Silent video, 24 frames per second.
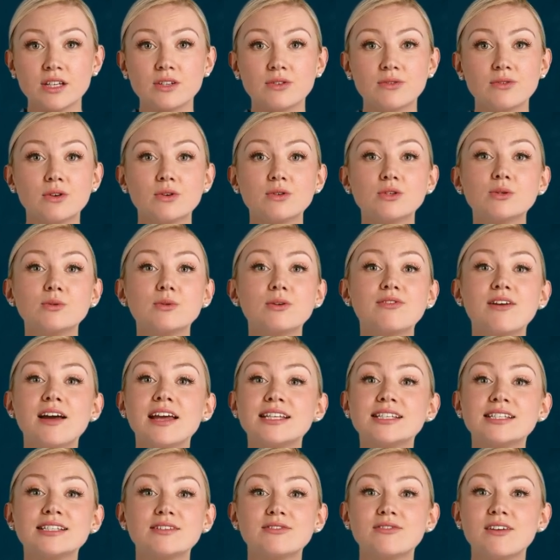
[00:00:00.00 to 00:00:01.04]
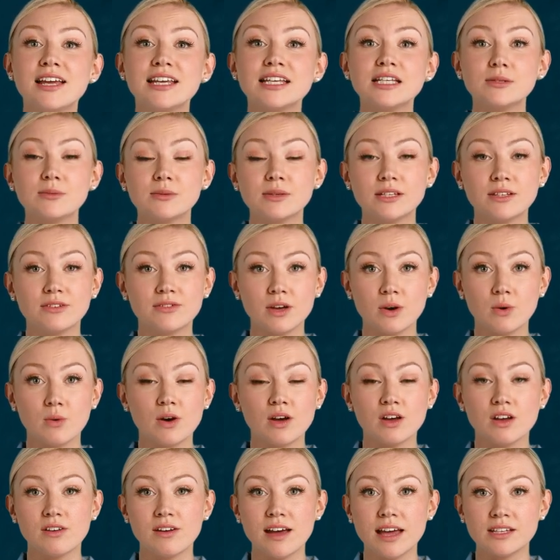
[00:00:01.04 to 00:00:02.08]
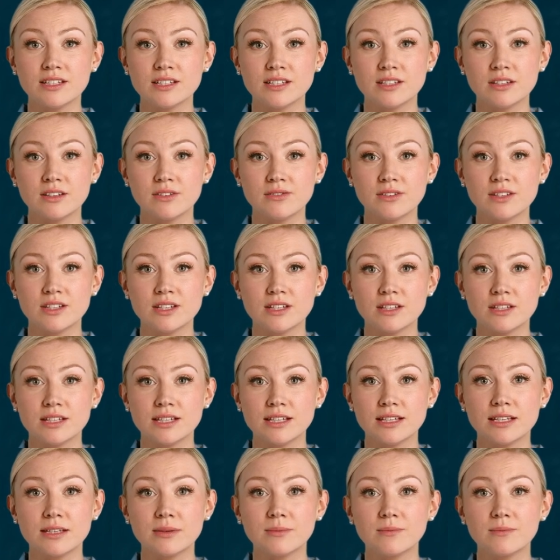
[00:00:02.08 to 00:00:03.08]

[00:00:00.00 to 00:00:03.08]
Routes provides device-specific workarounds at the facility.